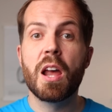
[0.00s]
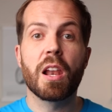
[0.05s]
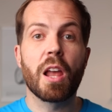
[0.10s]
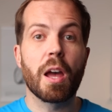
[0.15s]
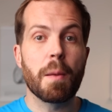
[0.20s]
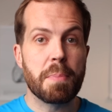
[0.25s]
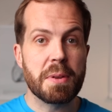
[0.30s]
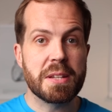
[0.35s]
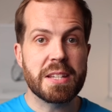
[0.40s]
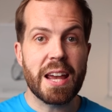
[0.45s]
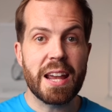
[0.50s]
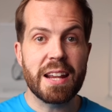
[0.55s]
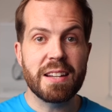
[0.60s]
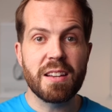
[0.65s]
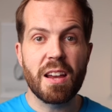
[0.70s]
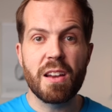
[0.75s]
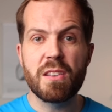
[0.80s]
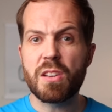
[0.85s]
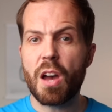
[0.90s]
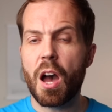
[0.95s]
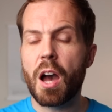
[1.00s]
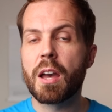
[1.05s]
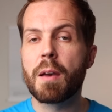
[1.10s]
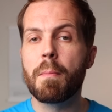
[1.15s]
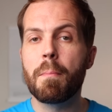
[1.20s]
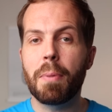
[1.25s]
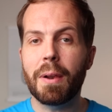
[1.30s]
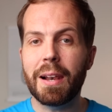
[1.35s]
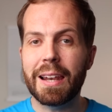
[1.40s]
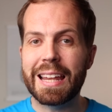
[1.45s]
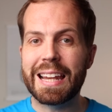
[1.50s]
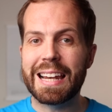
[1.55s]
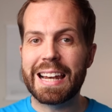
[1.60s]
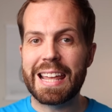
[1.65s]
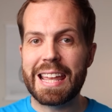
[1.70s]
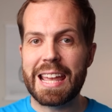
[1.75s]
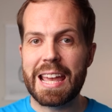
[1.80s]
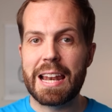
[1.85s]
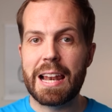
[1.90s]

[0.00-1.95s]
like potatoes, are completely